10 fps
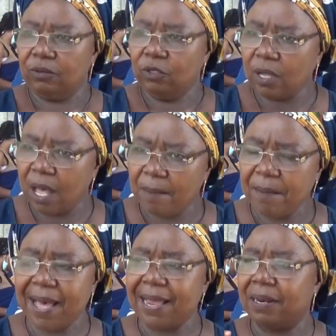to
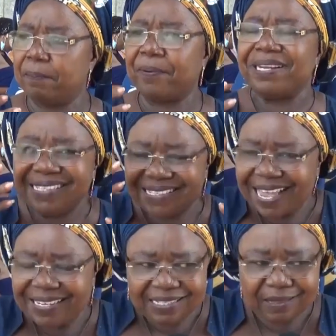come and
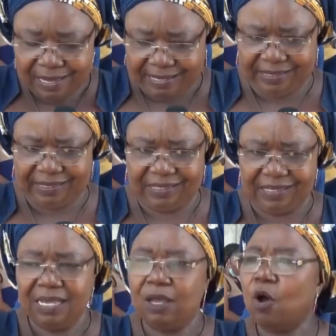present
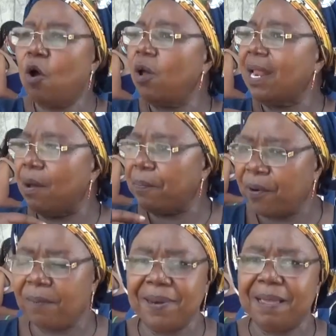this, all our
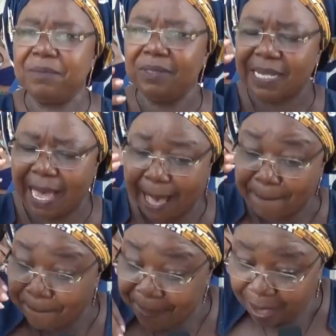problems
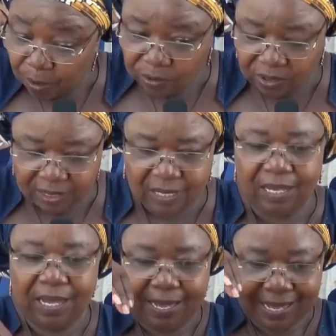about
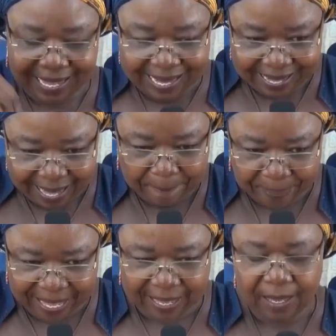the
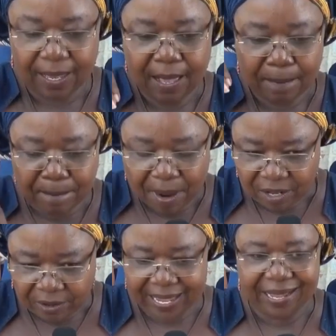kidnapping,
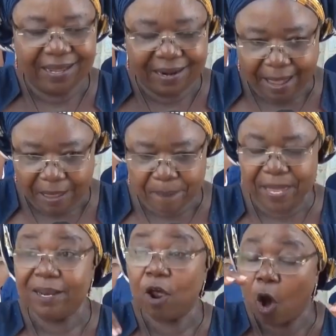murdering,
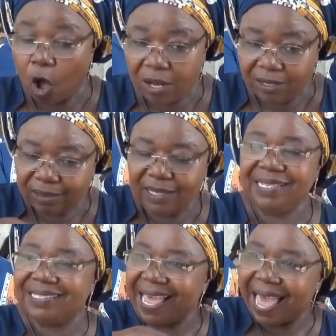raping, all the
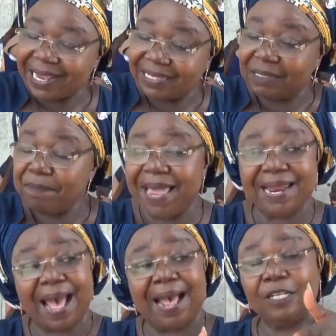things the
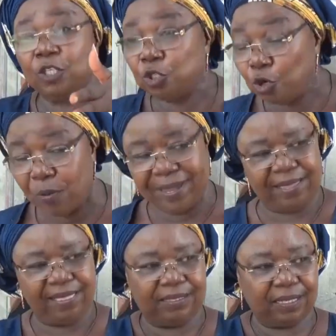headsmen are doing
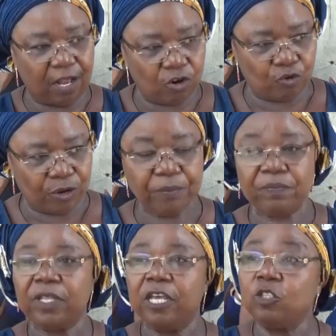in this country,
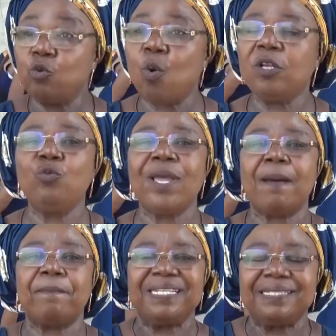is what we
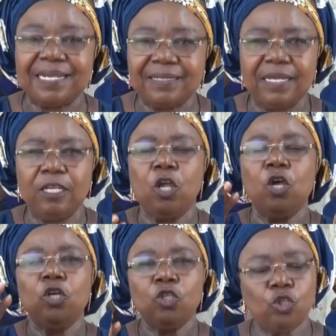are presenting
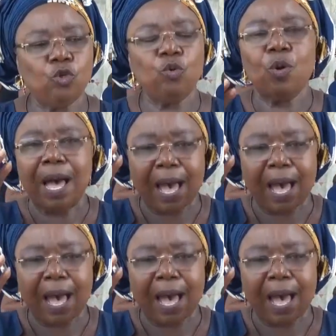to